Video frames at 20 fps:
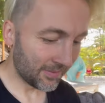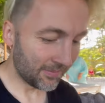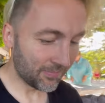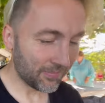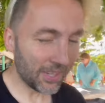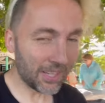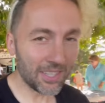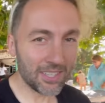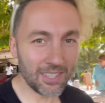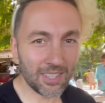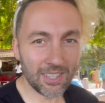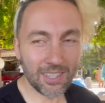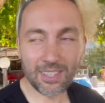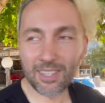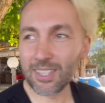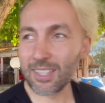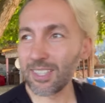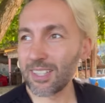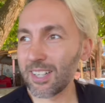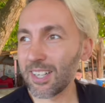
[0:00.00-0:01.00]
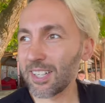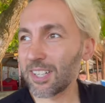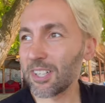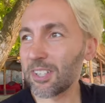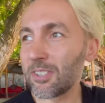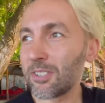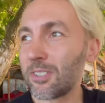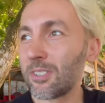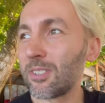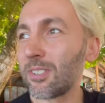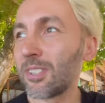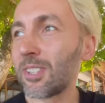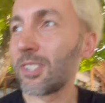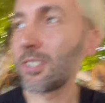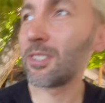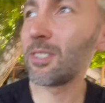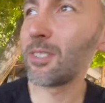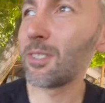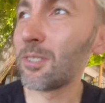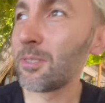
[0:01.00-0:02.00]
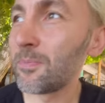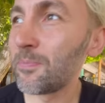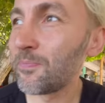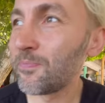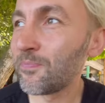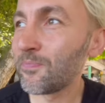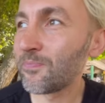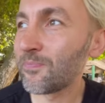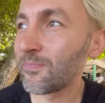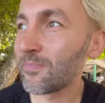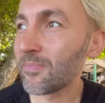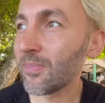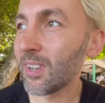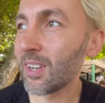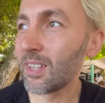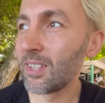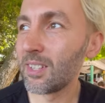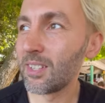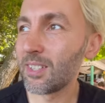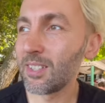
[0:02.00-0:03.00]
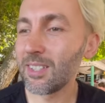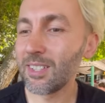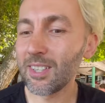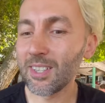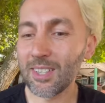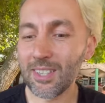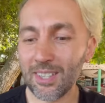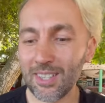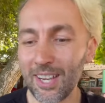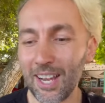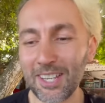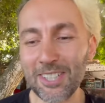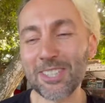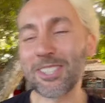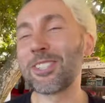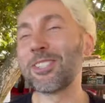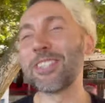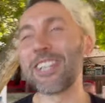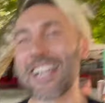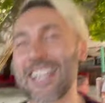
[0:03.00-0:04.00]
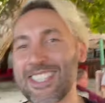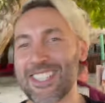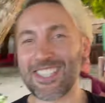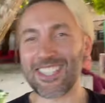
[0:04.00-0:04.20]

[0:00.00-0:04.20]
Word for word: No, I could go. You could go next year. I could go next